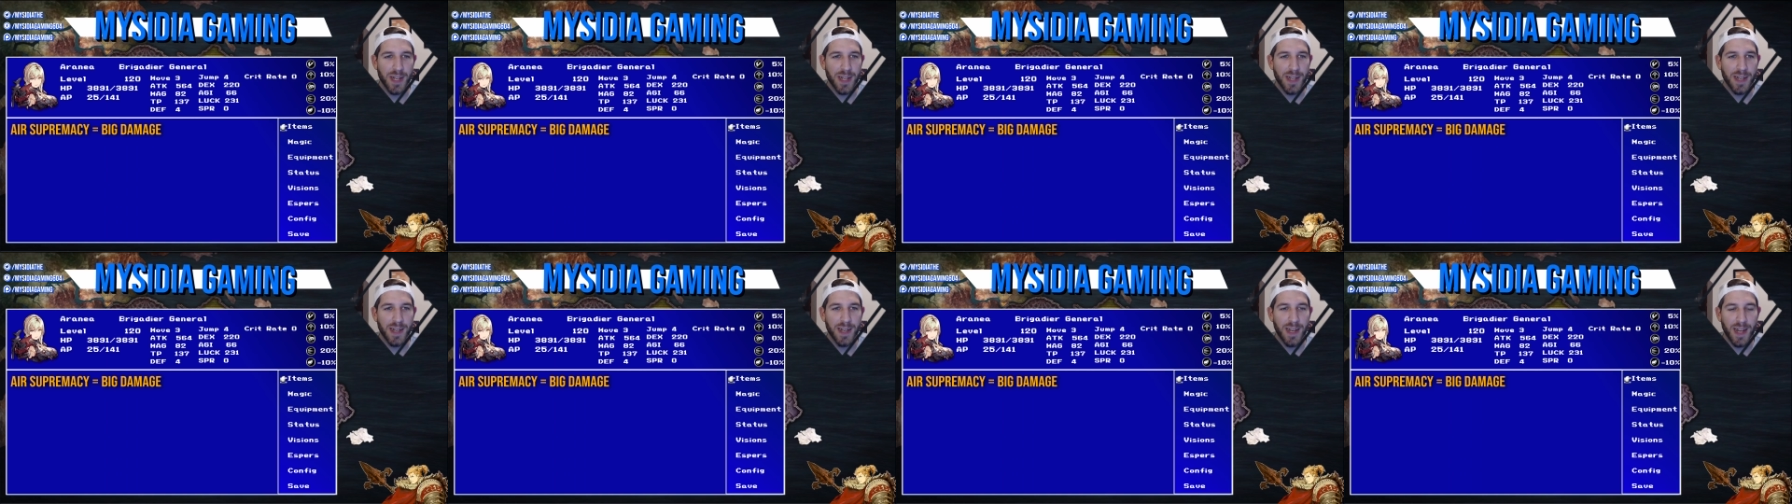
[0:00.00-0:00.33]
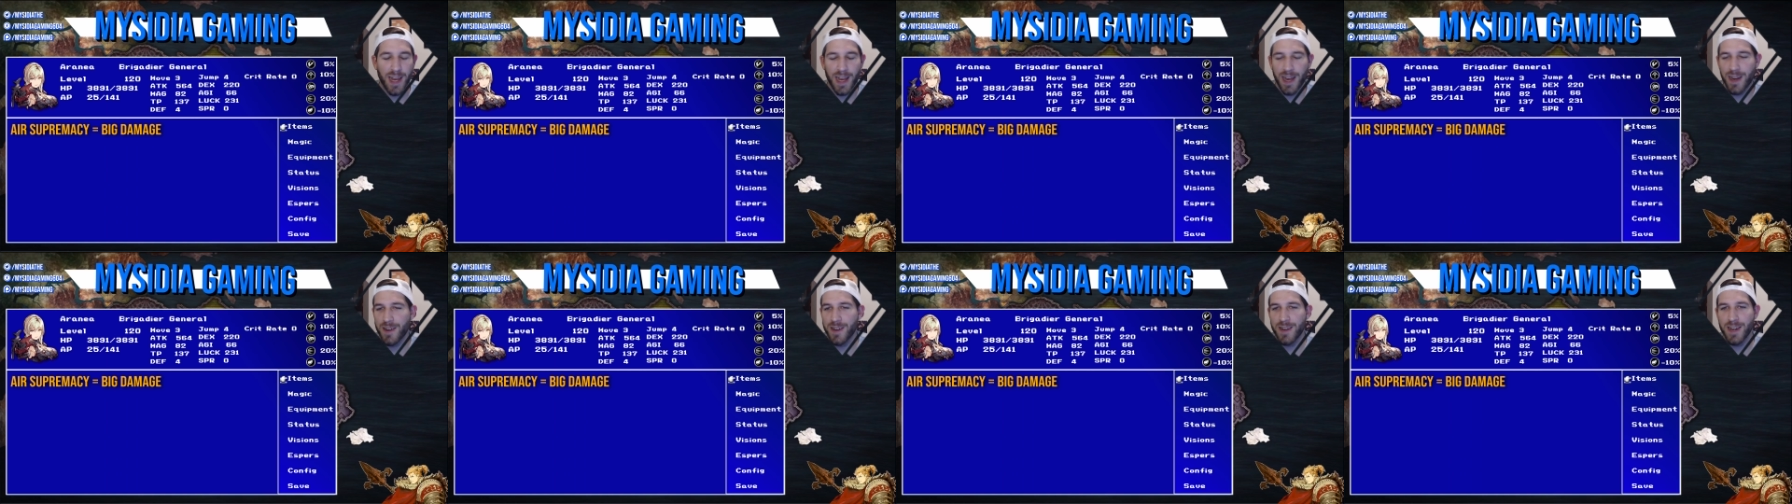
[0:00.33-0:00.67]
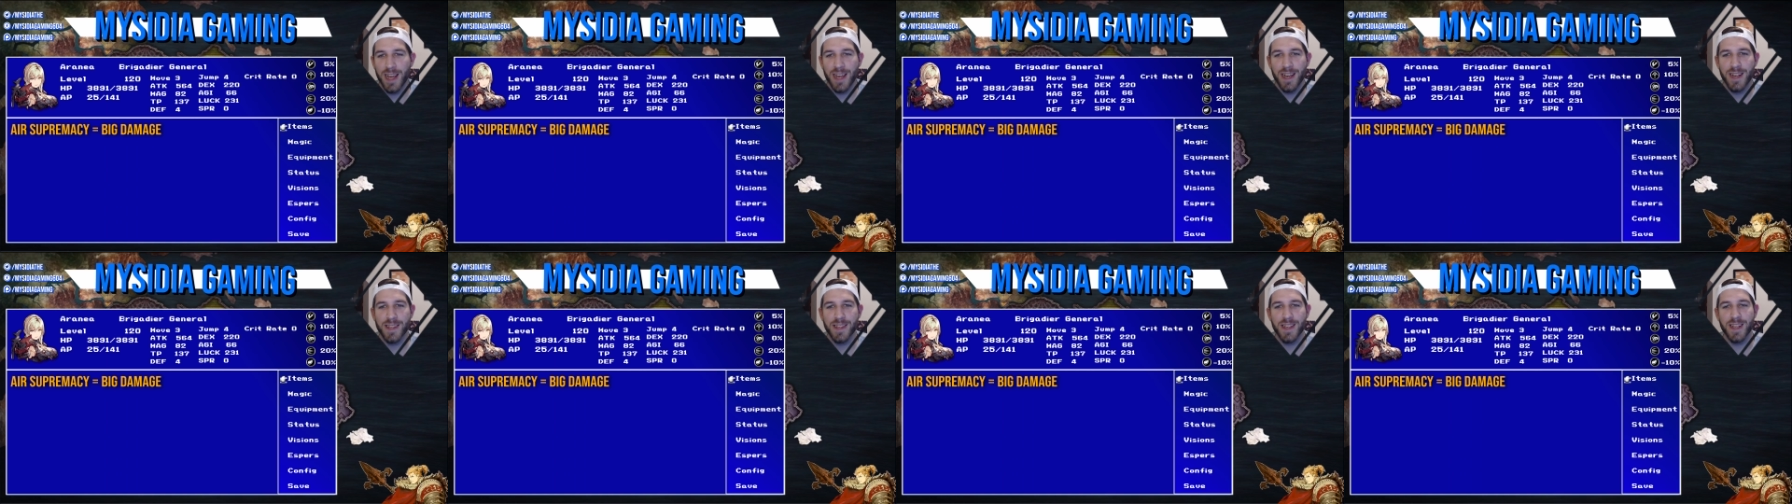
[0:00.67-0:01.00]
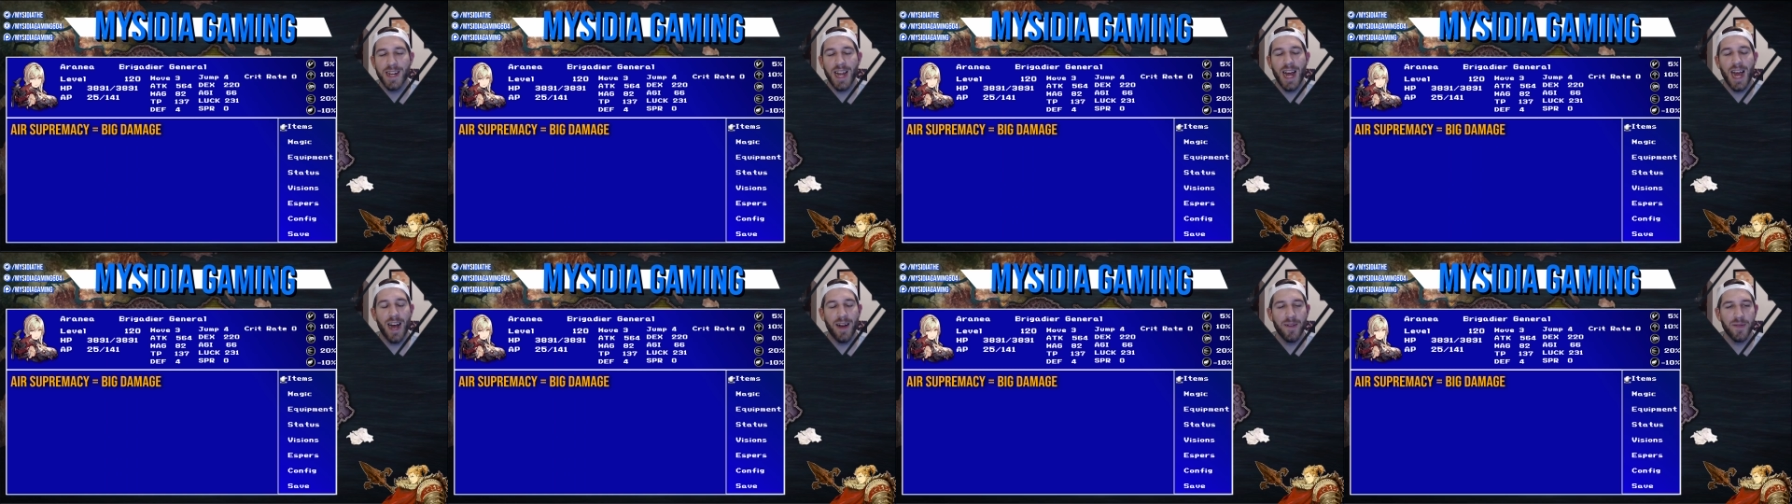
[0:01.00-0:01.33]
and Aranea is
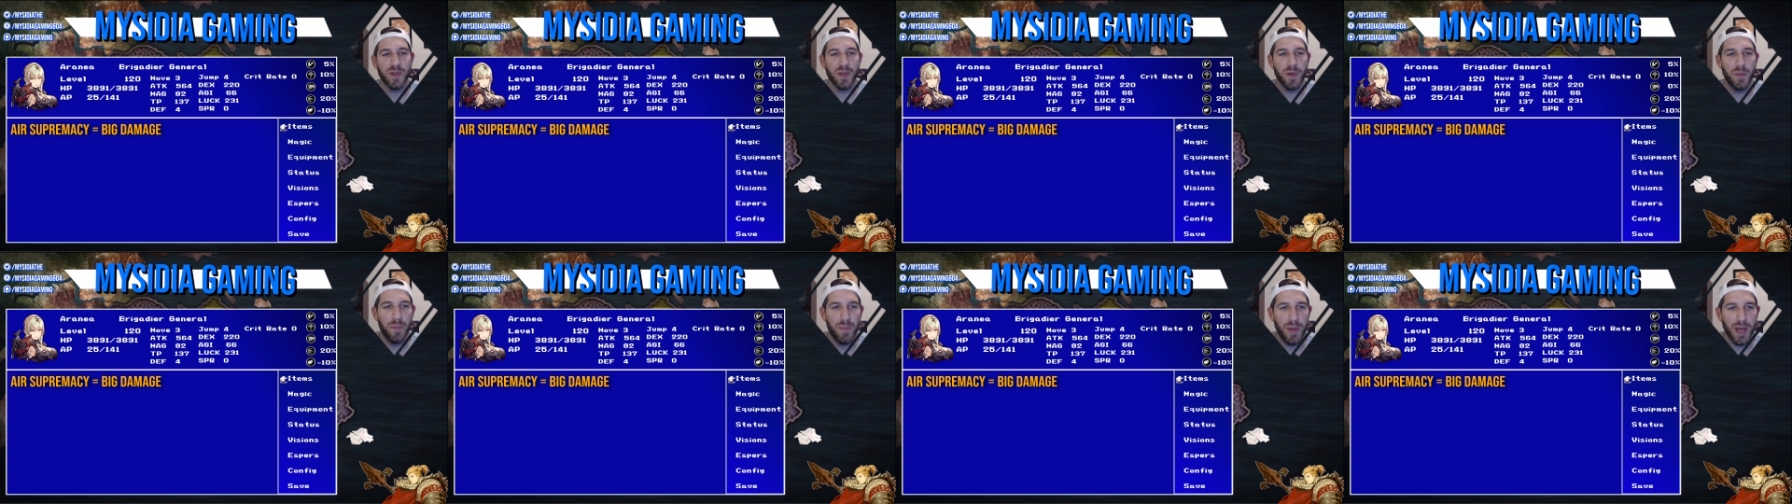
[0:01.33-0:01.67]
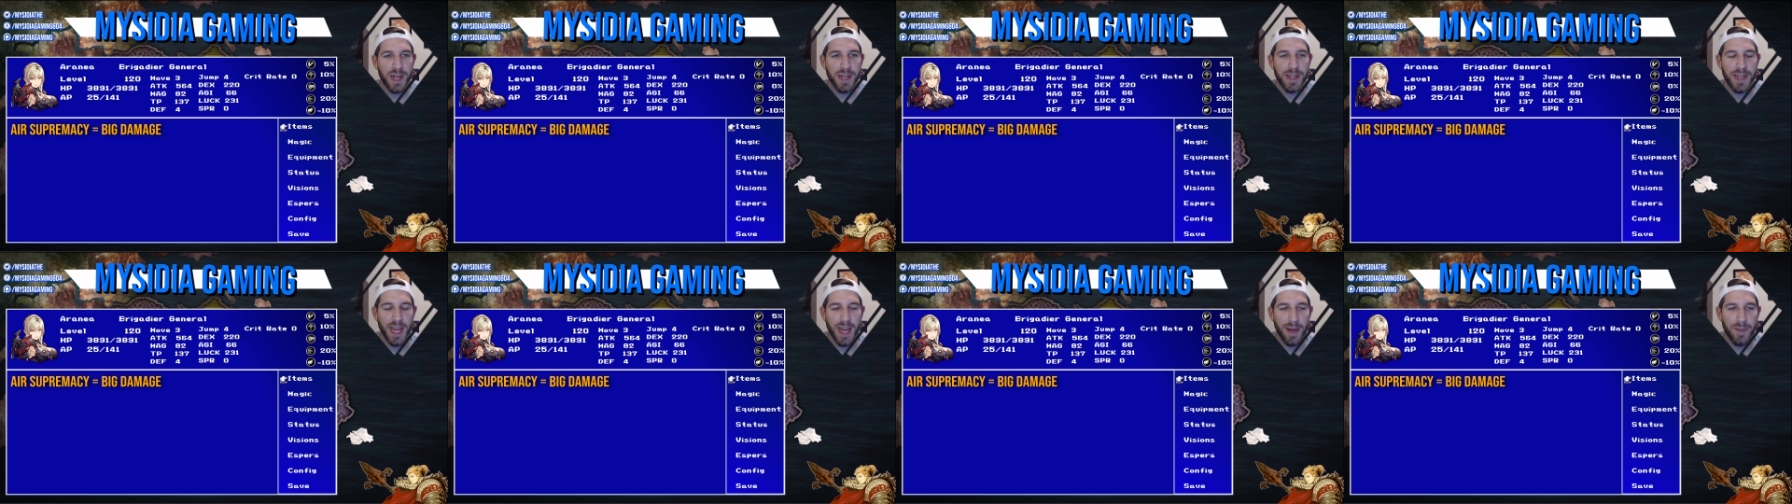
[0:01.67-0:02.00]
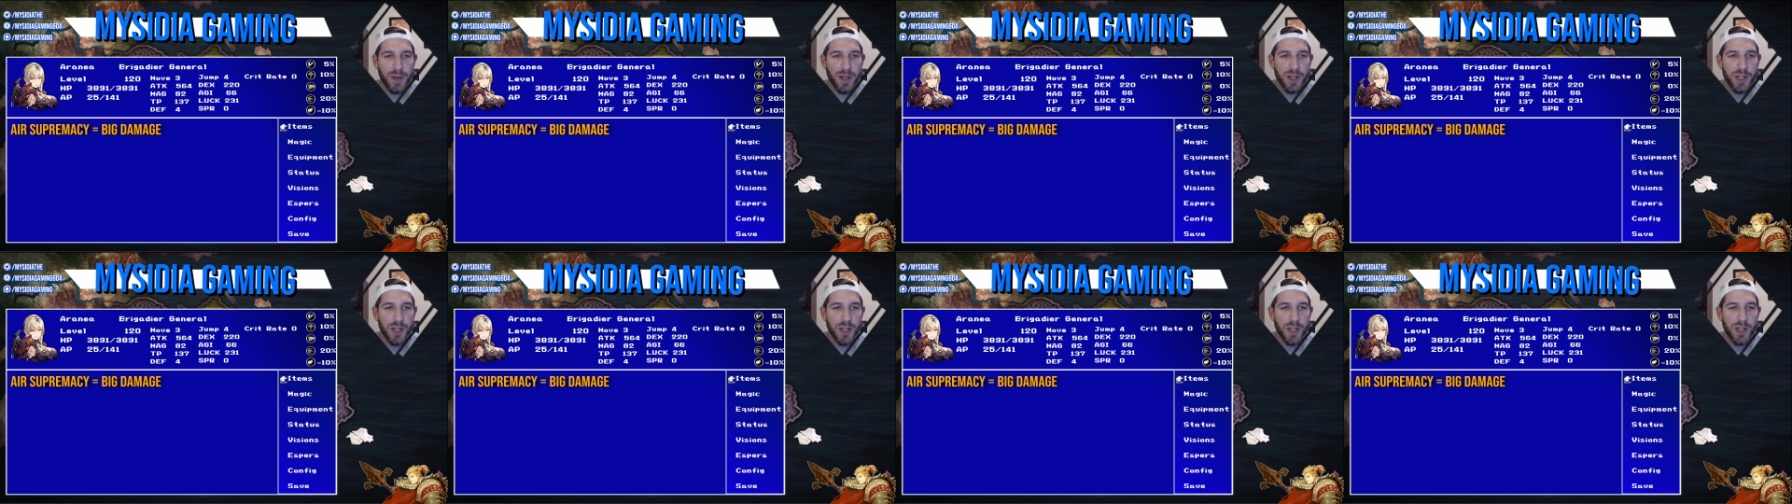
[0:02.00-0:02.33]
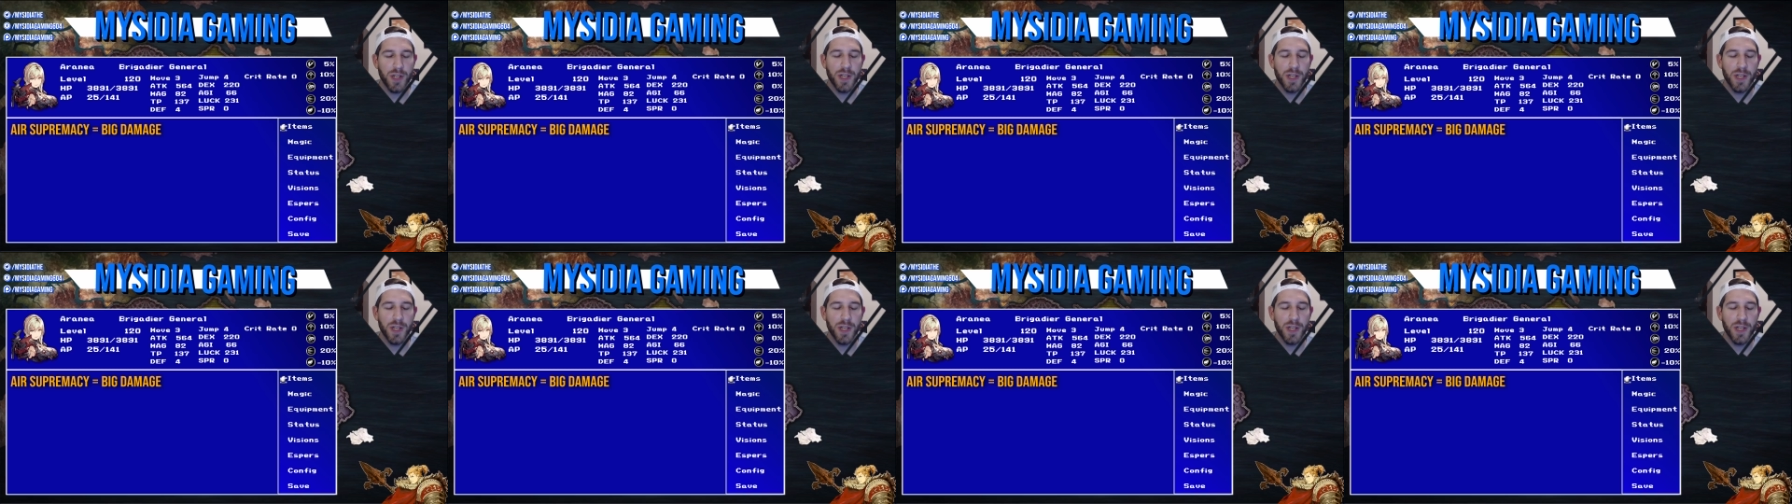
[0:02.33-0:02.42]
going to have some big damage.